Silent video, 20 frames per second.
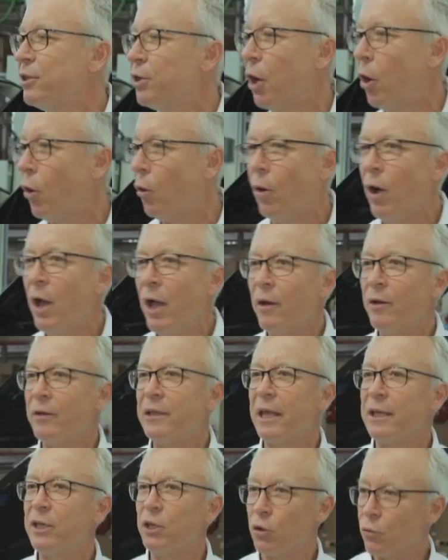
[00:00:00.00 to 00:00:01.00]
you know,
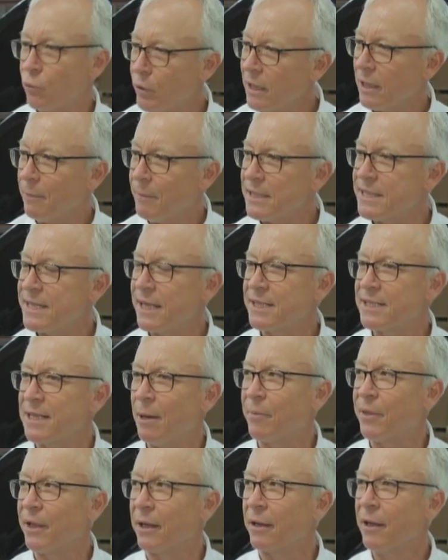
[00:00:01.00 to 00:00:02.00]
that you're really missing
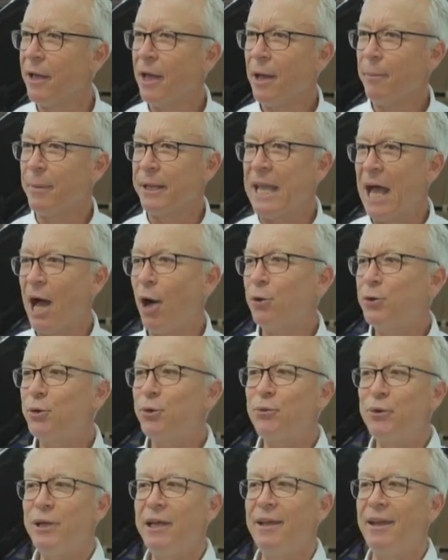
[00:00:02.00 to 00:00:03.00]
something. But now
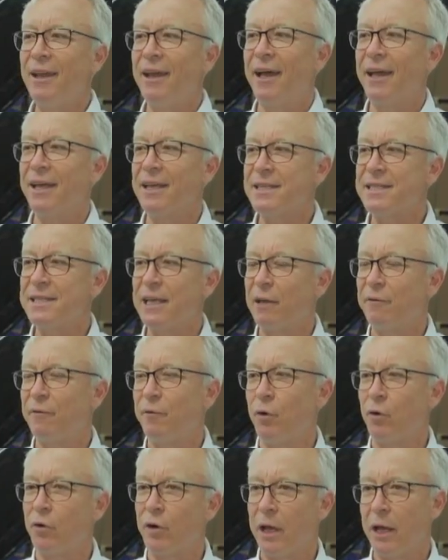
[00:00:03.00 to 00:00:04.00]
to realize that
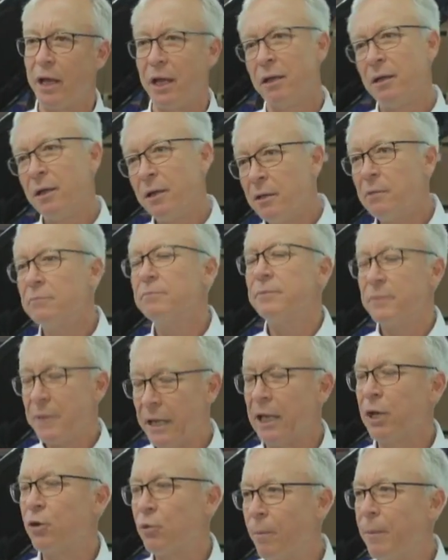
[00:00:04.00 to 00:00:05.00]
for a
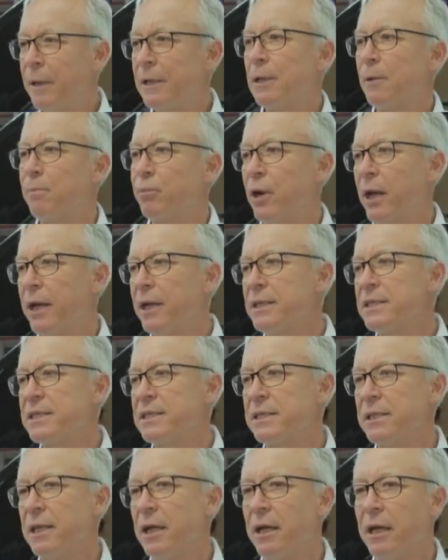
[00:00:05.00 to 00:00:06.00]
incremental
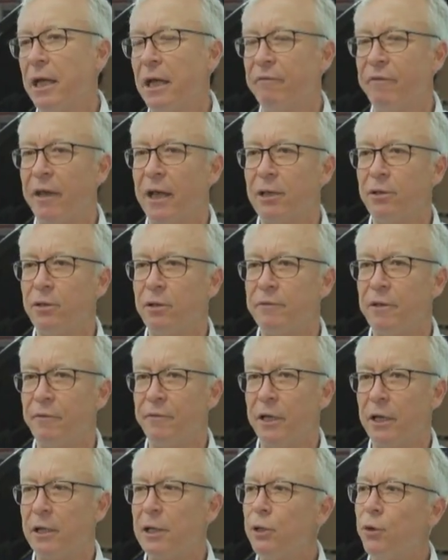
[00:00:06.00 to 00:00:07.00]
price and value of the
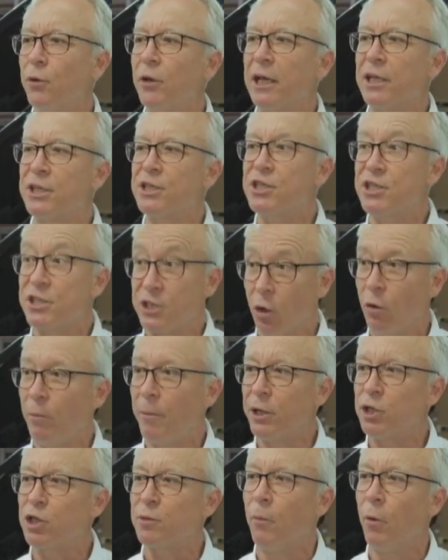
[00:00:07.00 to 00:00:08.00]
vehicle, you get so
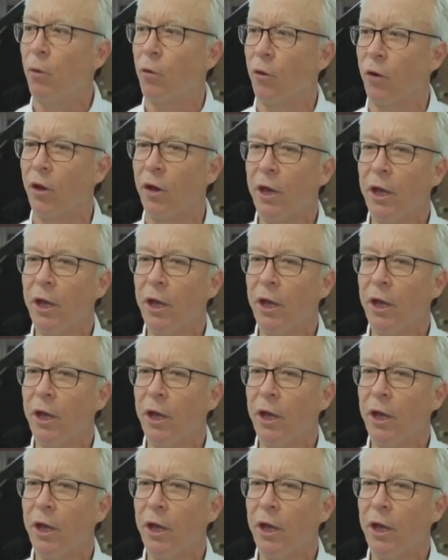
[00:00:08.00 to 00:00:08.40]
much more.